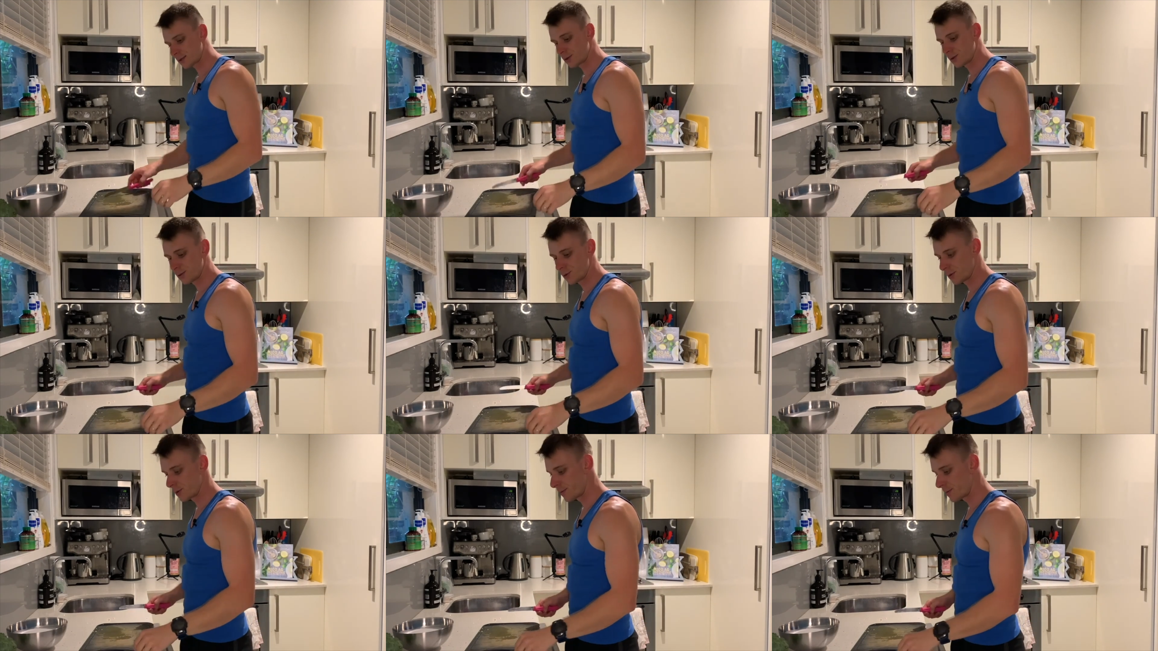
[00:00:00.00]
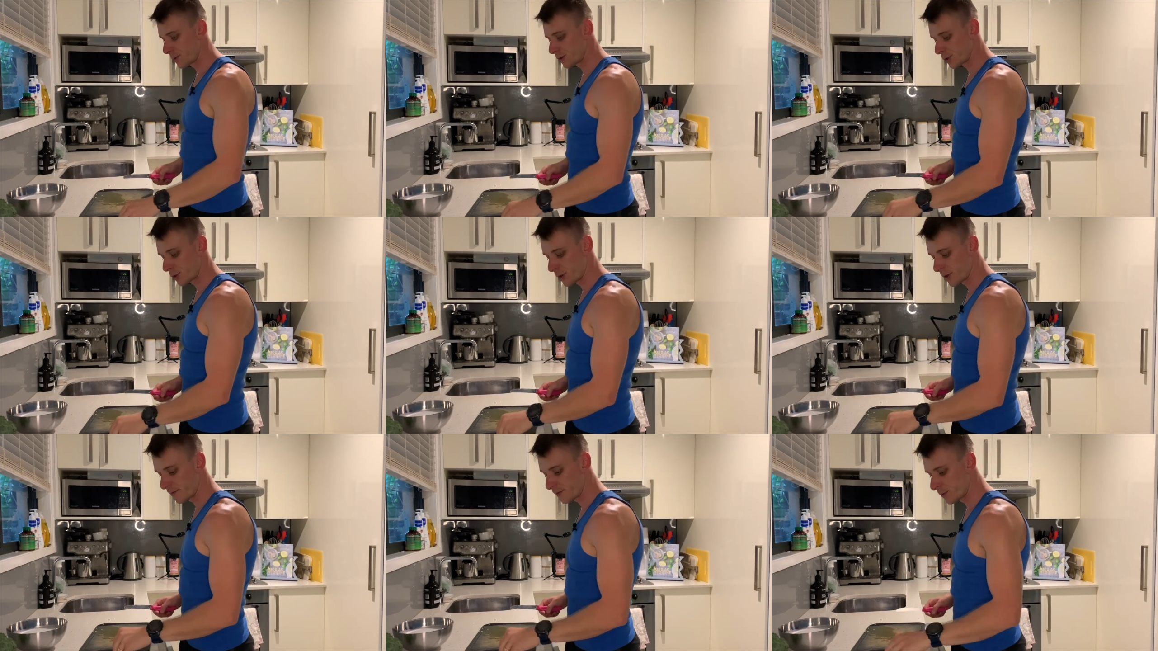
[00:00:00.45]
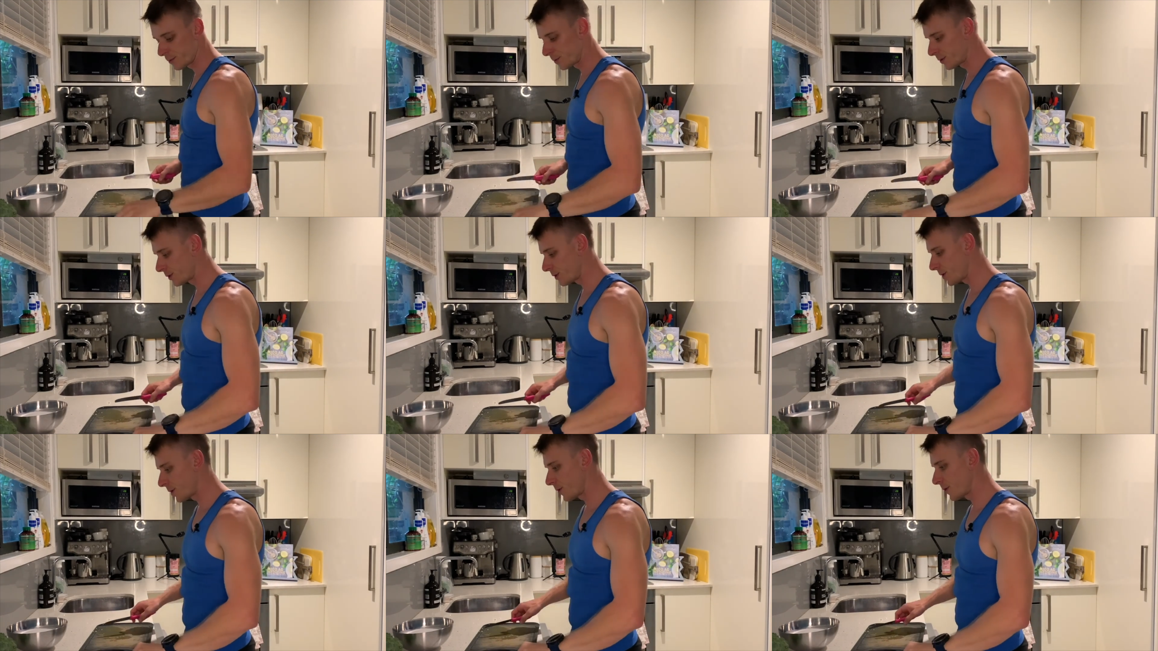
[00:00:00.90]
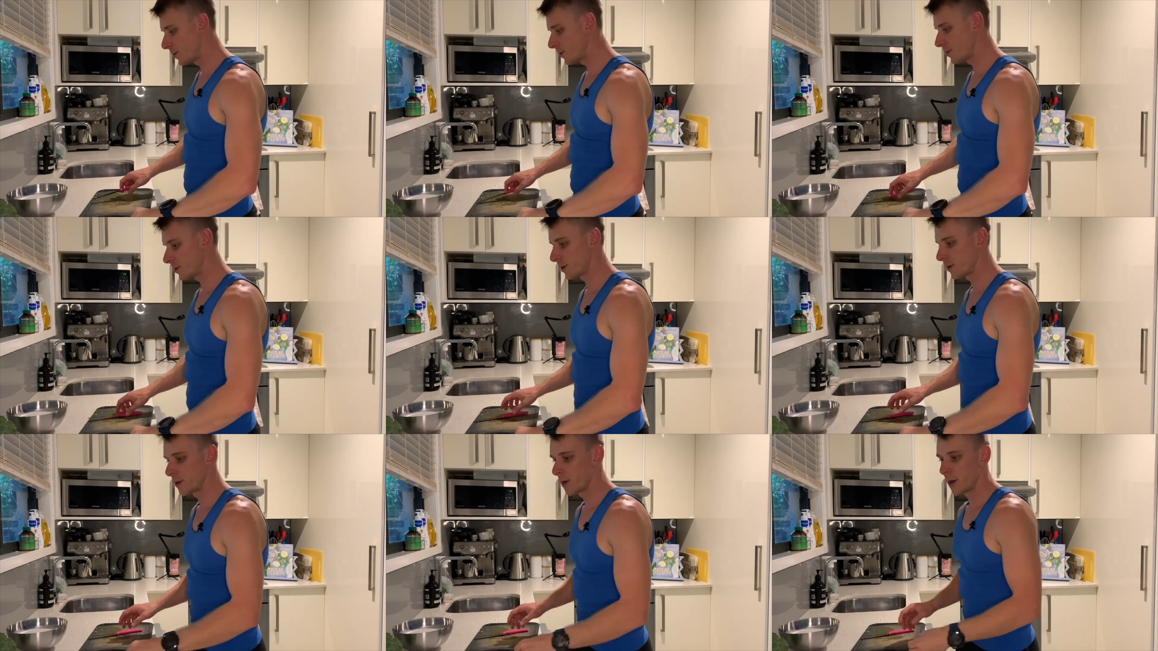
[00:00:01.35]
you would, majority of you would know
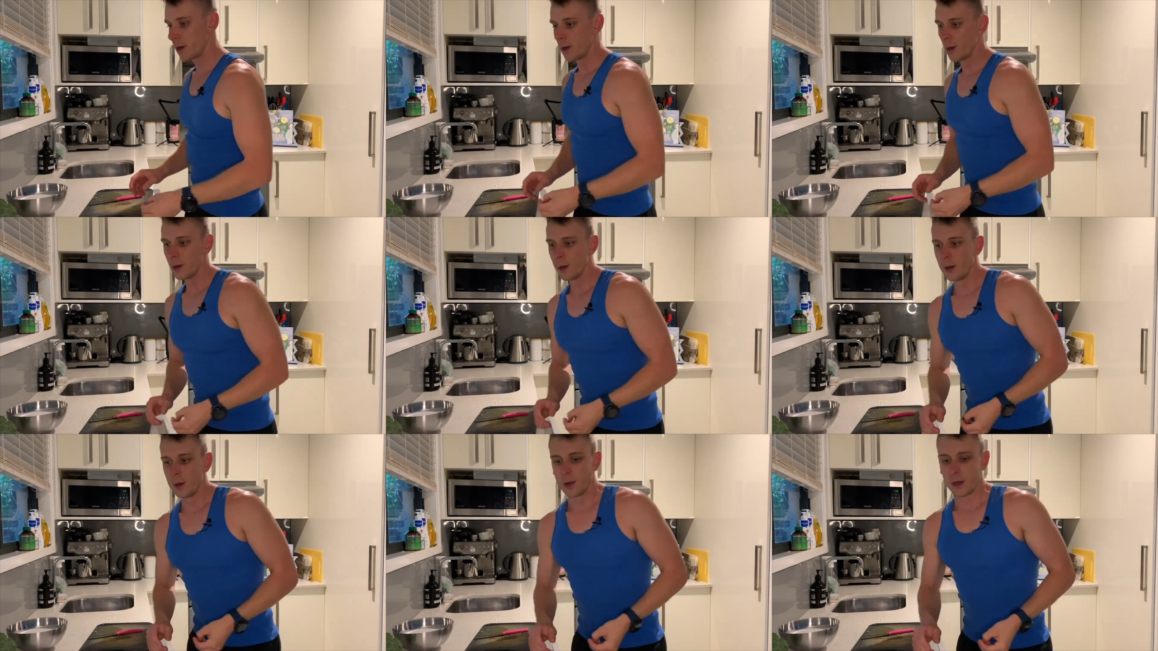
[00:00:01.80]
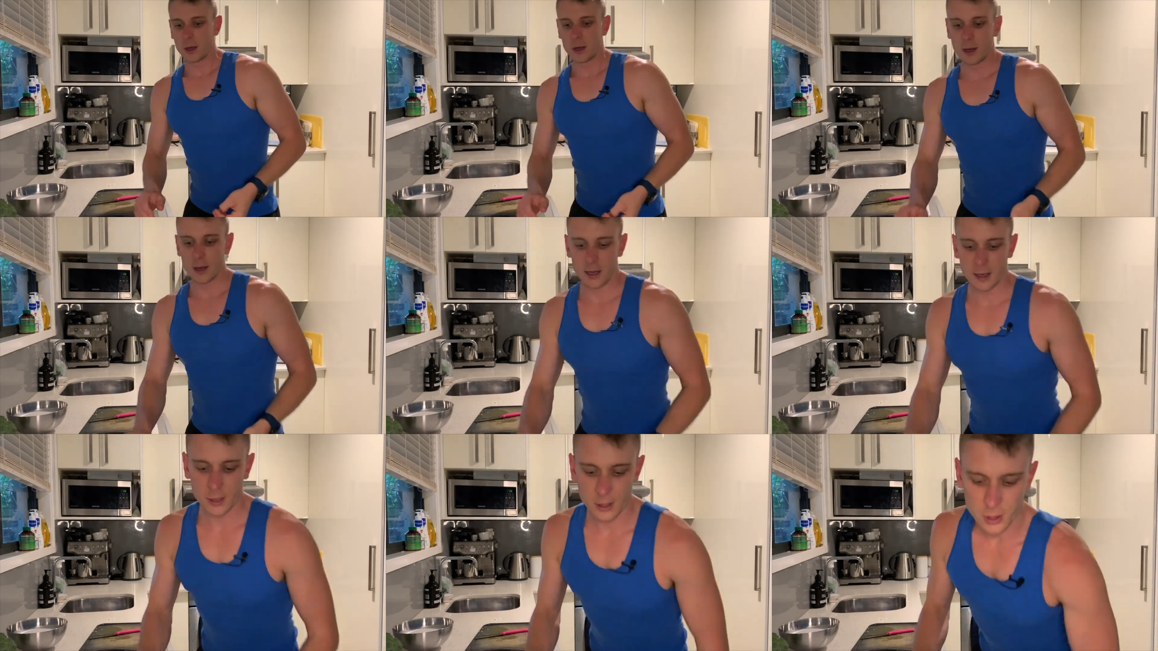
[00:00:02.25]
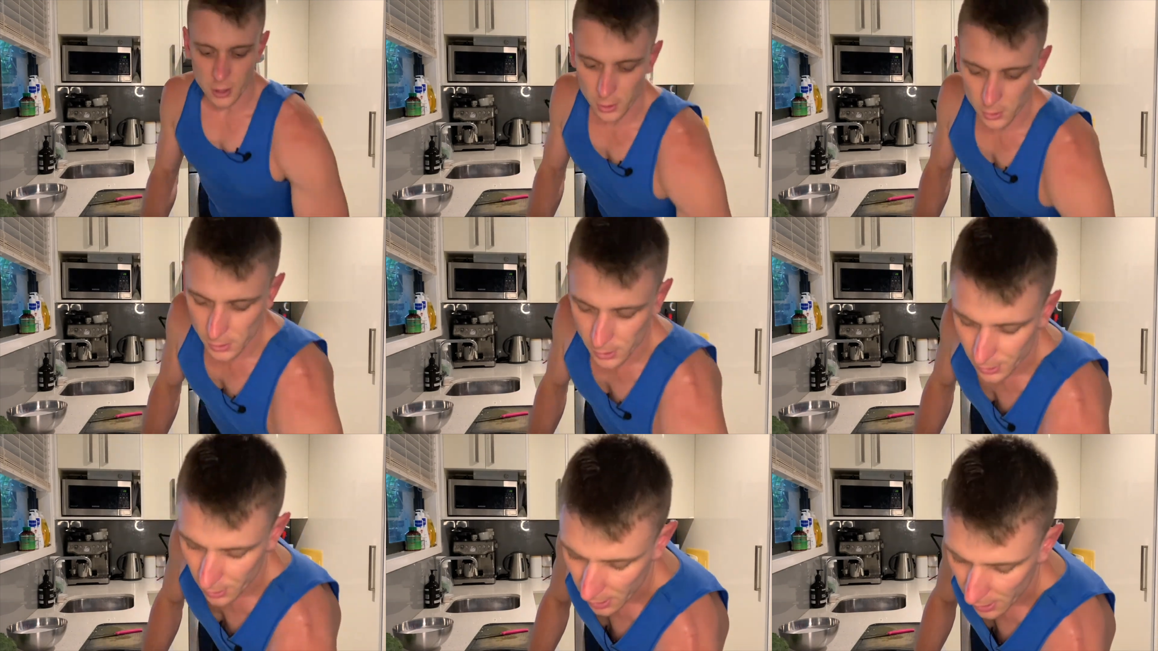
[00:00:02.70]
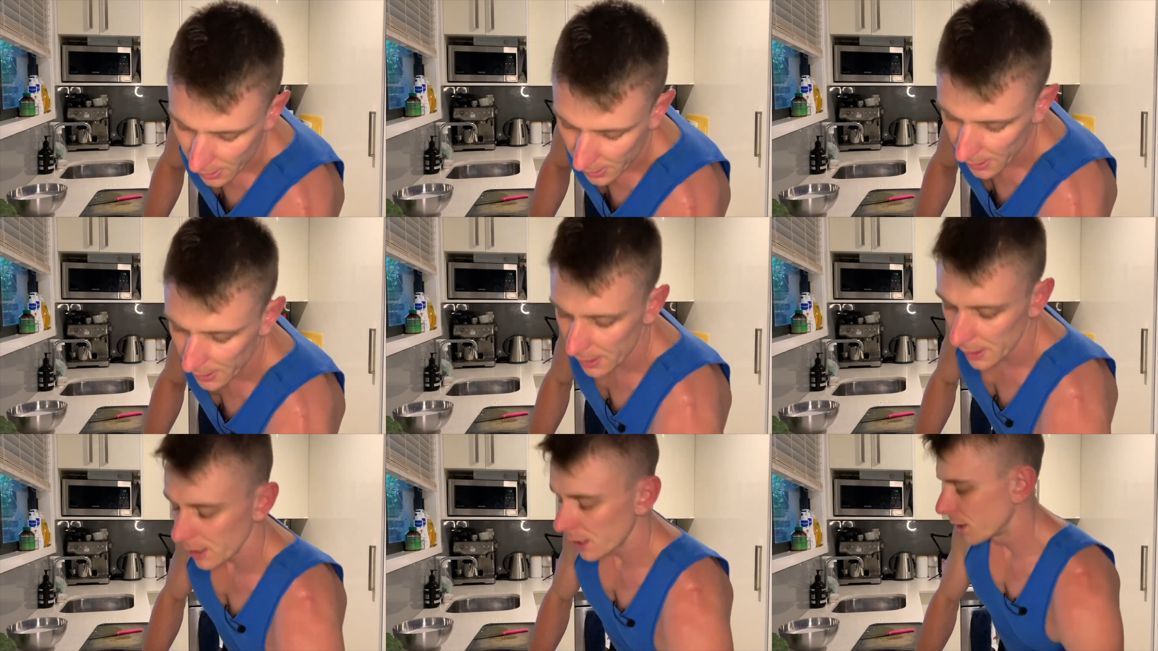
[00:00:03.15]
that Nicole and
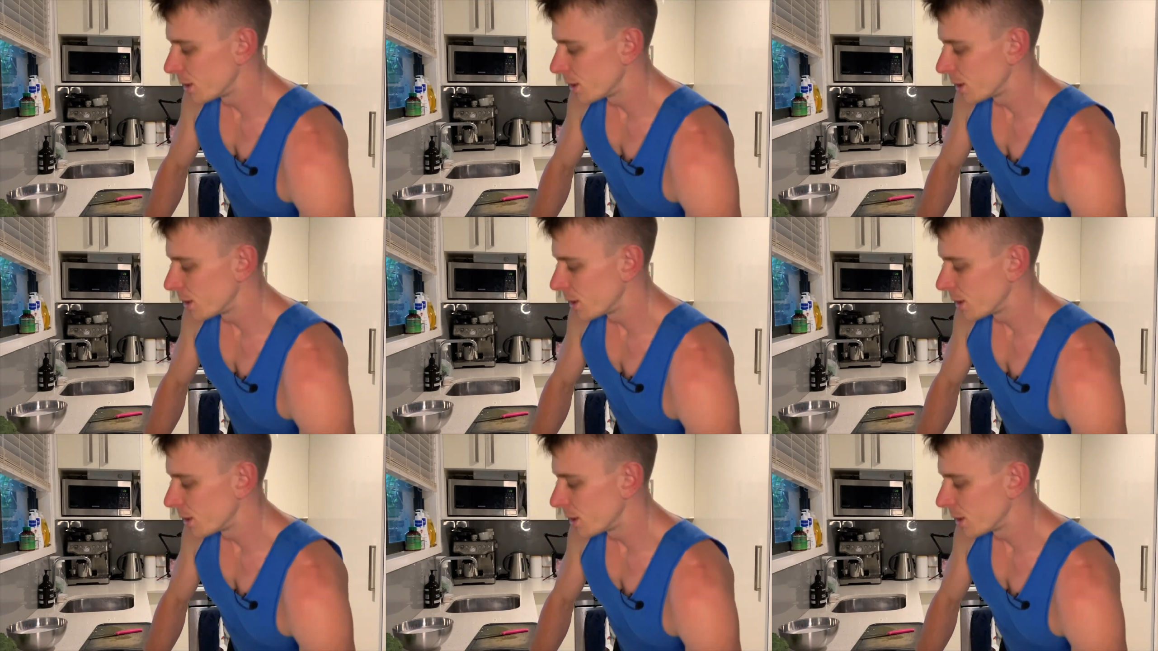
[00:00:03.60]
I